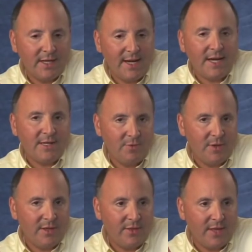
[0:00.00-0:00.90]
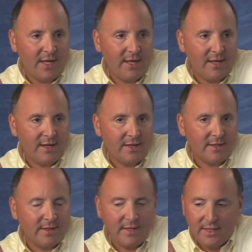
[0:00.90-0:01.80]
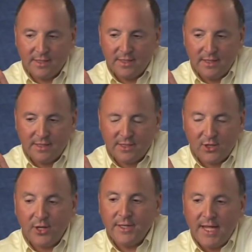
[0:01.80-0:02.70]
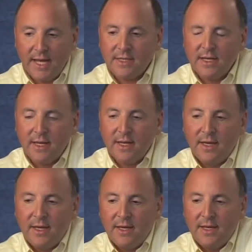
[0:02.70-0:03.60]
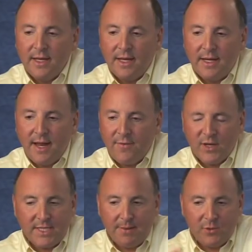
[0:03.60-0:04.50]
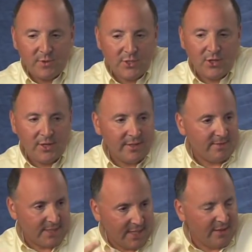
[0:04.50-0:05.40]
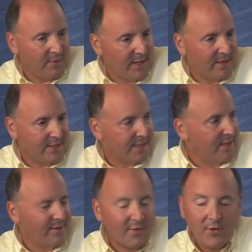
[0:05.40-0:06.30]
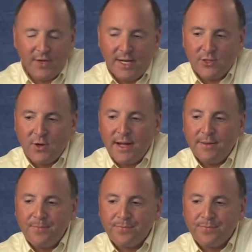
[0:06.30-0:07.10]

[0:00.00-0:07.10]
connected with a uh, in install date, and every attempt to install it said that we had exceeded the 30 day trial.